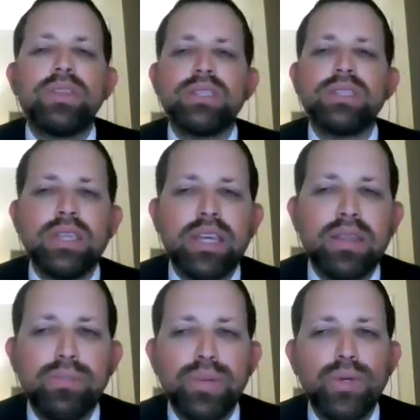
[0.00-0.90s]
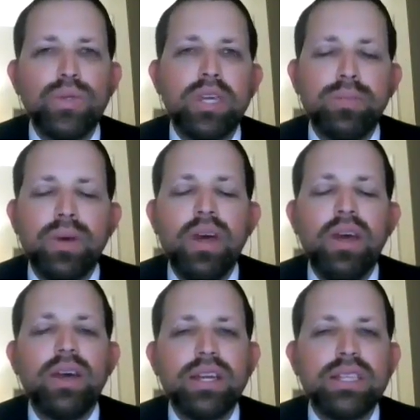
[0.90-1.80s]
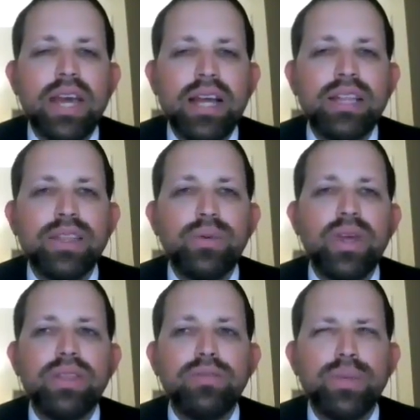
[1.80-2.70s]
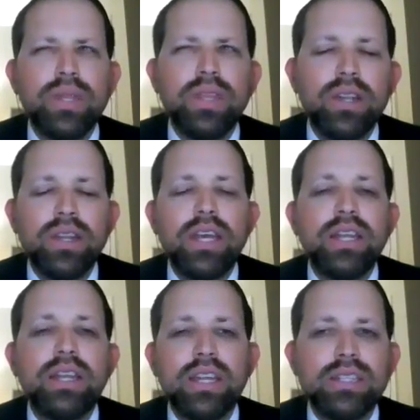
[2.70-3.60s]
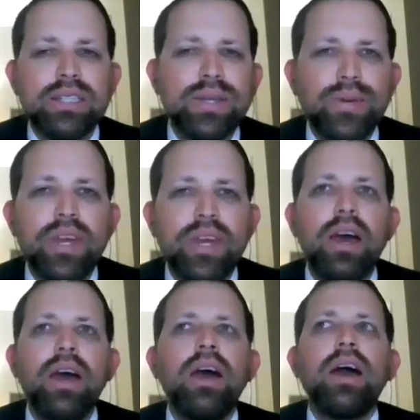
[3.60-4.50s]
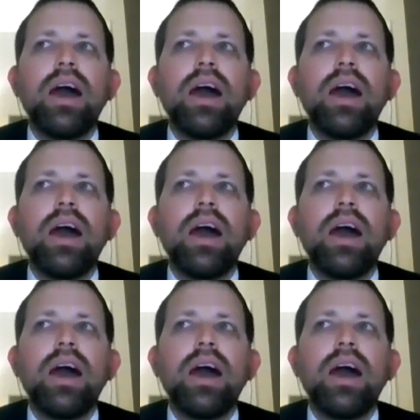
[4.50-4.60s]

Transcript: to sing the piyutim exactly the way they've been done in Syria.